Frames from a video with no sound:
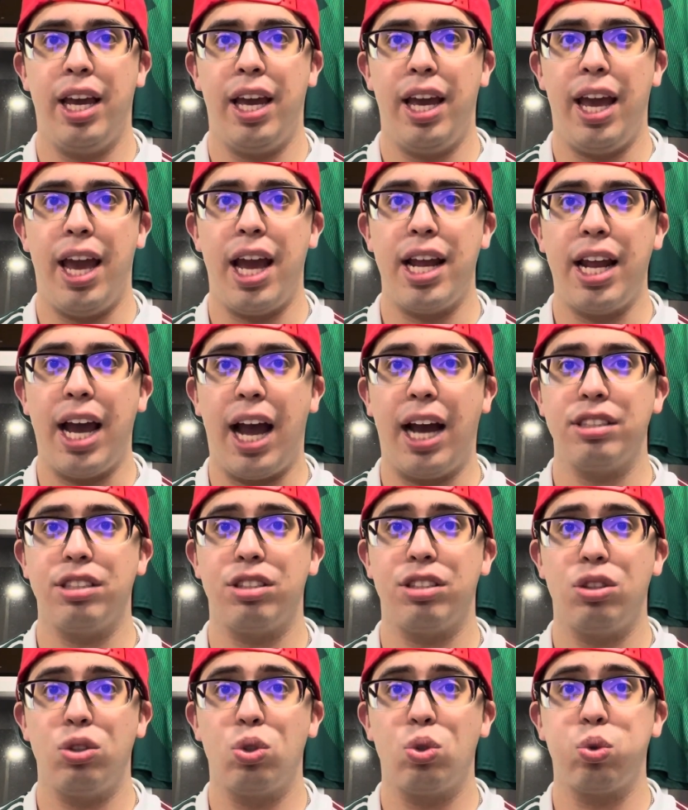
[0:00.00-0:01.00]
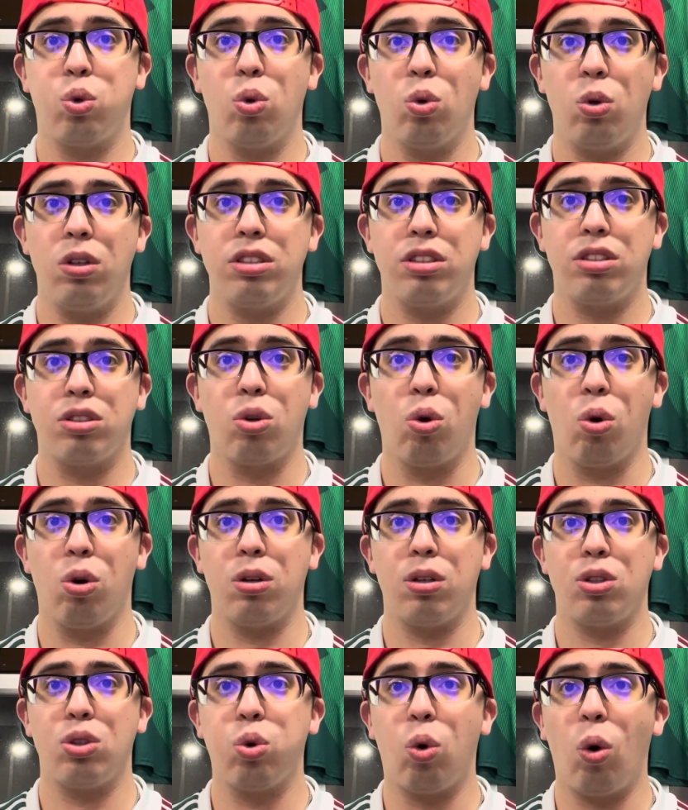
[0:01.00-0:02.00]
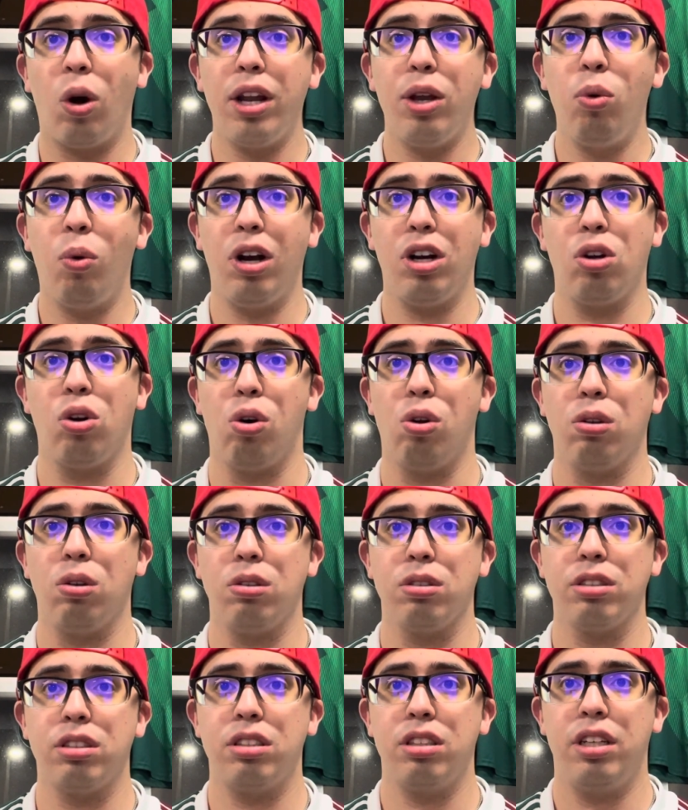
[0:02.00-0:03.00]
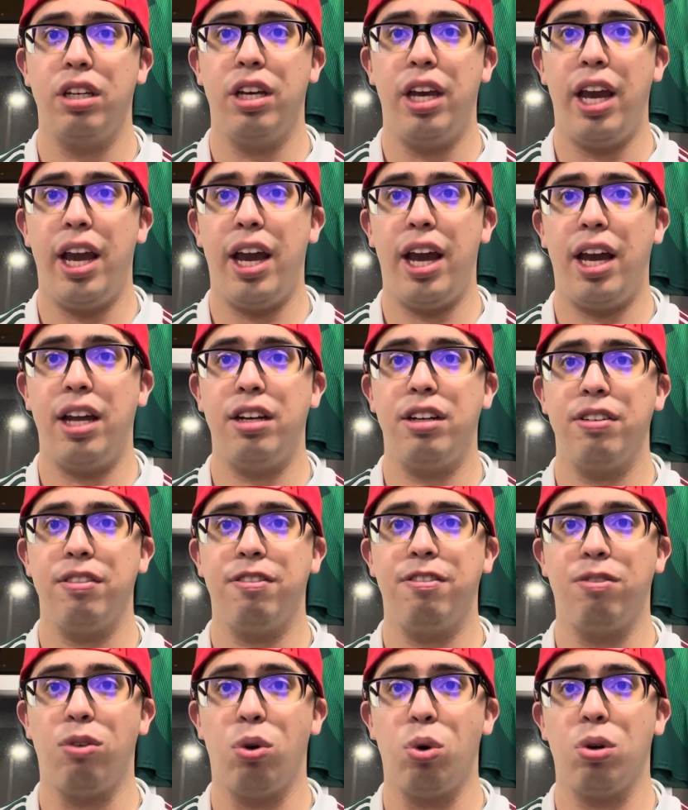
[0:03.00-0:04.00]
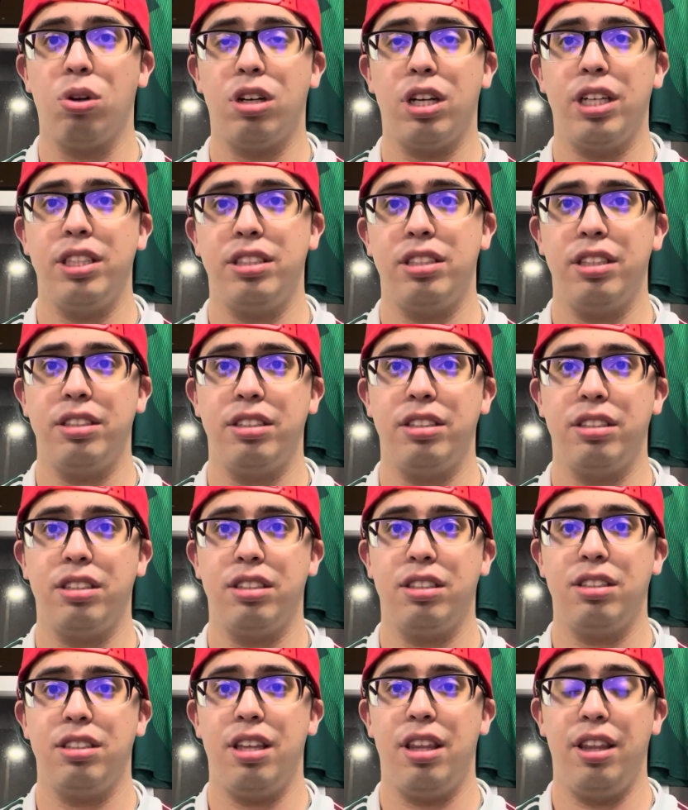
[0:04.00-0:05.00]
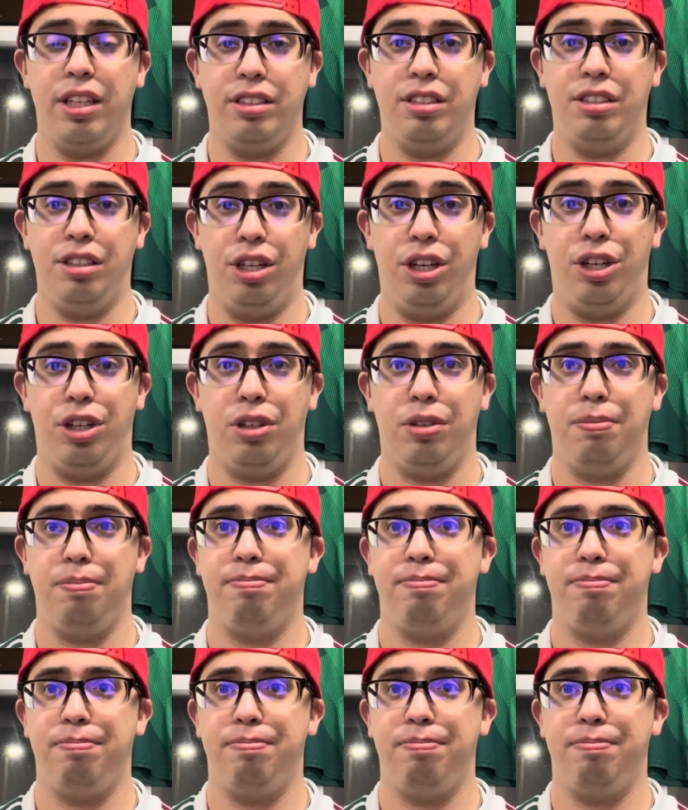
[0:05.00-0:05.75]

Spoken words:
and has scored 21 goals and 4 assists this year.